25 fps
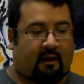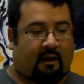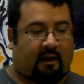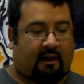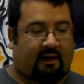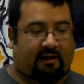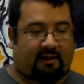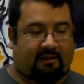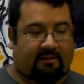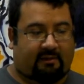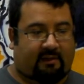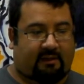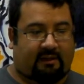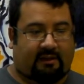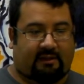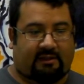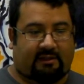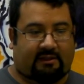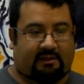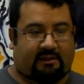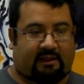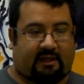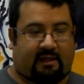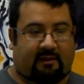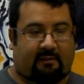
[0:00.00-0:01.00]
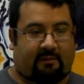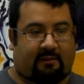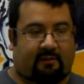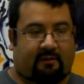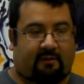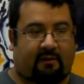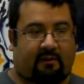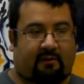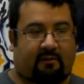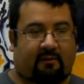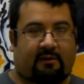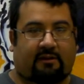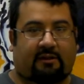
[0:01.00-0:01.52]
I guess really just keep
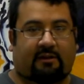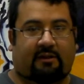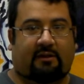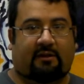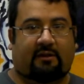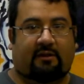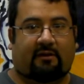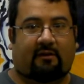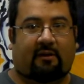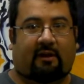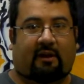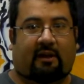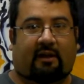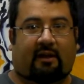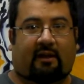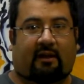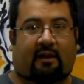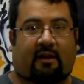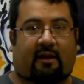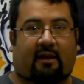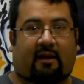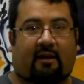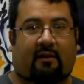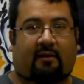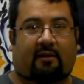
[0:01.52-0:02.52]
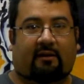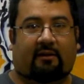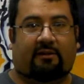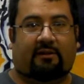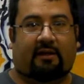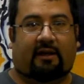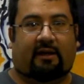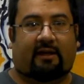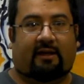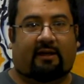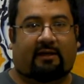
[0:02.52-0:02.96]
doing what you're doing, you know, try to